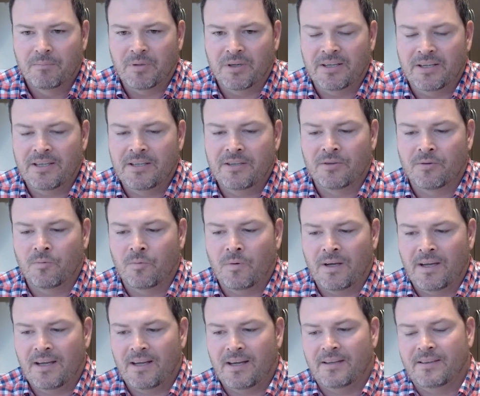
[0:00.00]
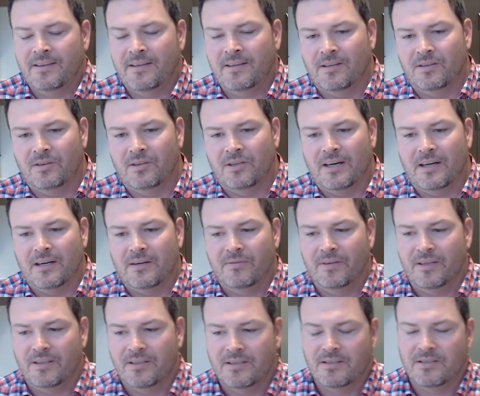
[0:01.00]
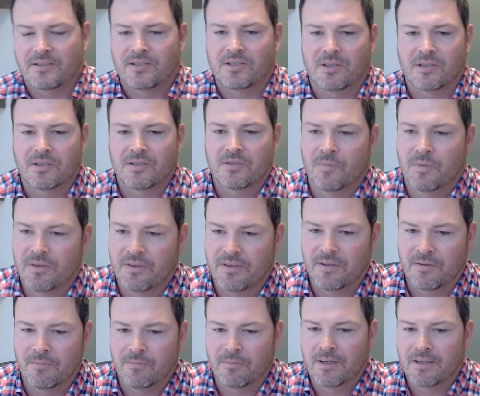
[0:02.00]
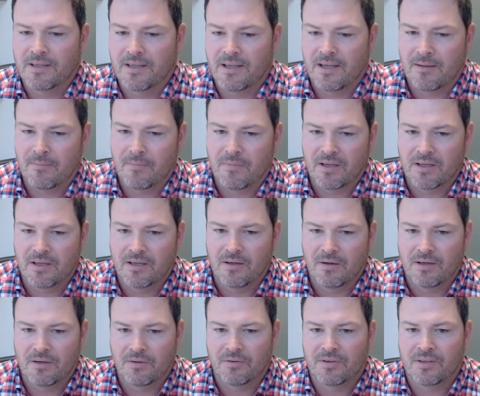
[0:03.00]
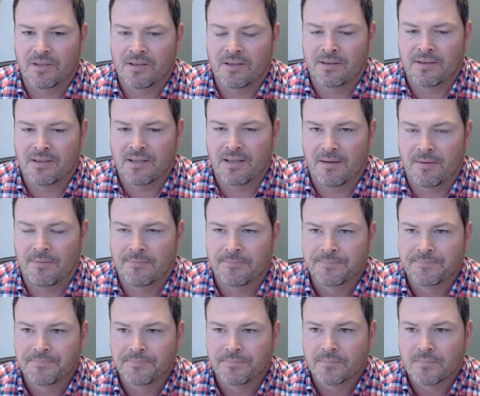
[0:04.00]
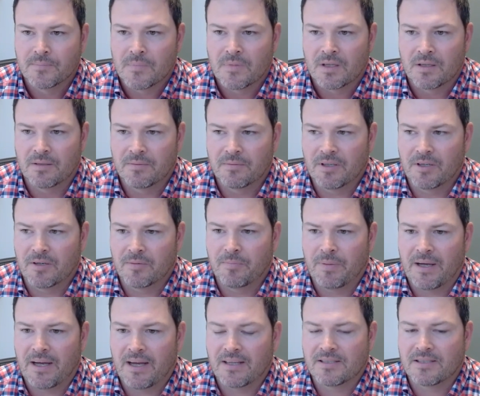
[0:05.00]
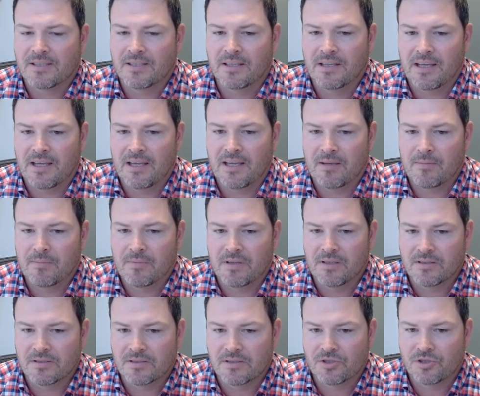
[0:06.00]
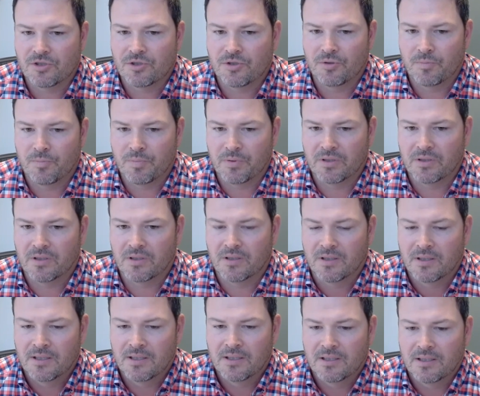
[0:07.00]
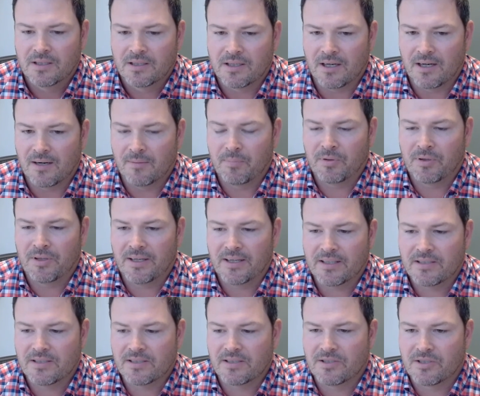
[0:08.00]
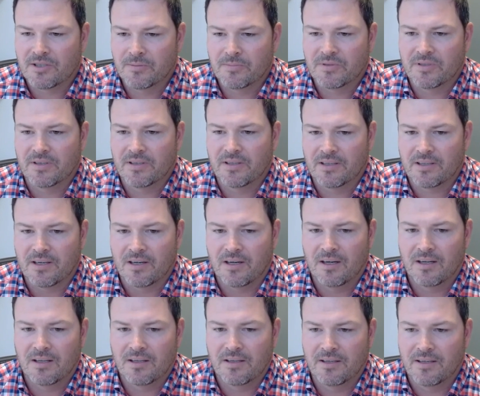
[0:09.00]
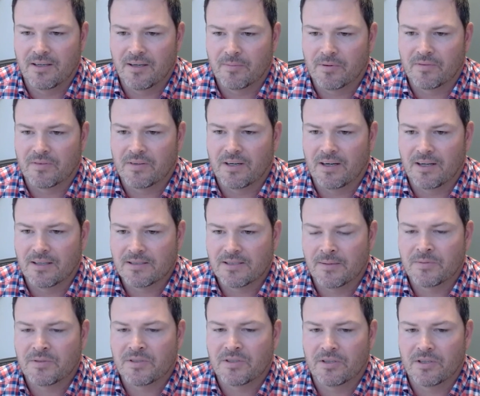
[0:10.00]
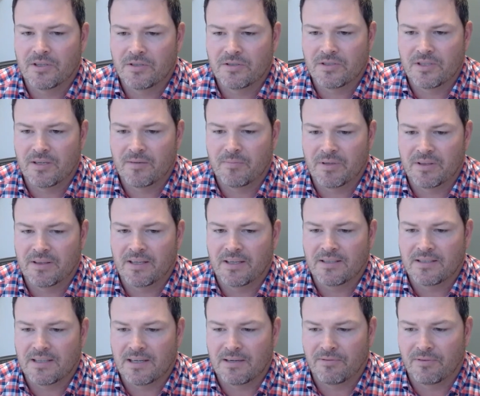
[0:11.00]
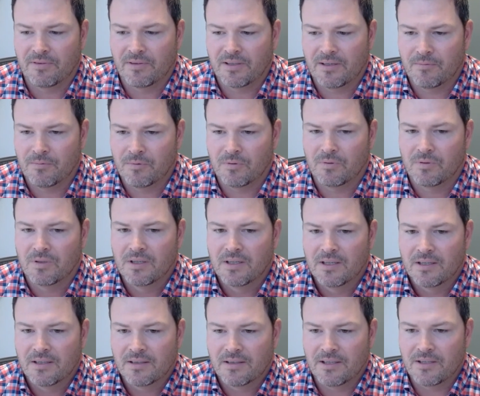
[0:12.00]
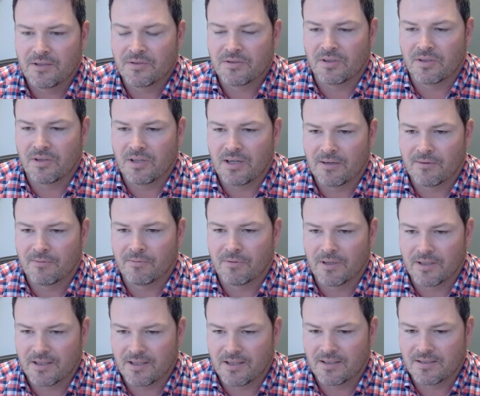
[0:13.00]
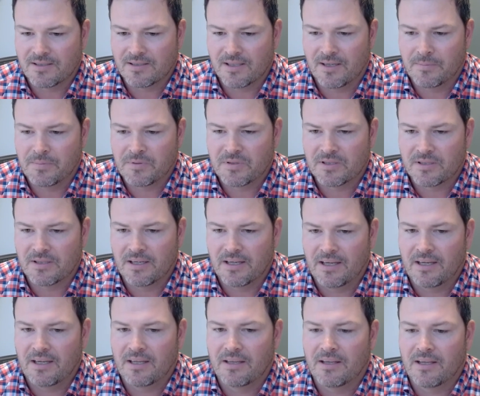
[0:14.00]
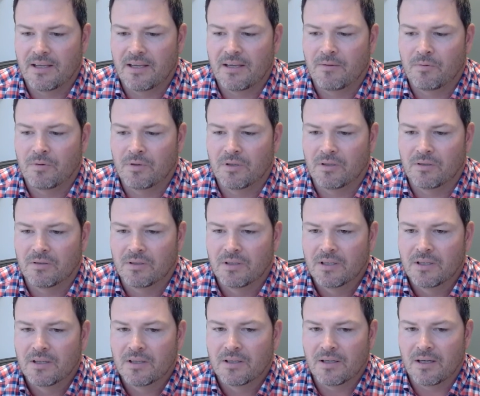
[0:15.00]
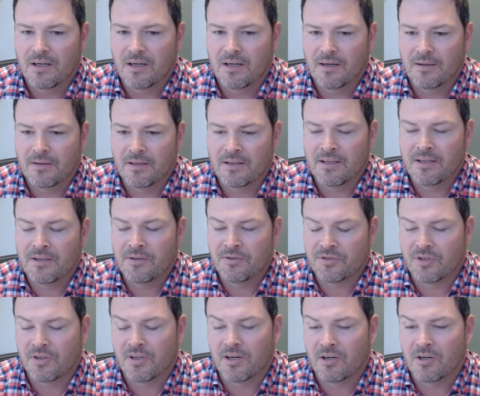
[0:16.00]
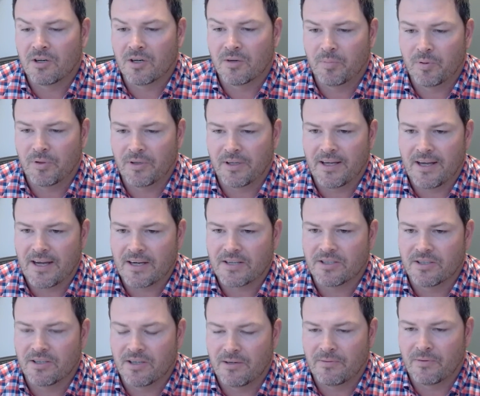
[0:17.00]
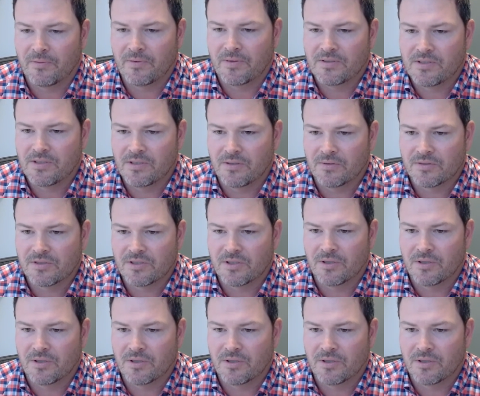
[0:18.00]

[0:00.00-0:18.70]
But either way, I think a lot of it starts with their run game. You know, I don't think that they, their passing game is super complex in terms of the con- the number of concepts they're using, but they definitely will. They use a lot of run concepts, and they will uh, and they use a lot of hard play action off of it too.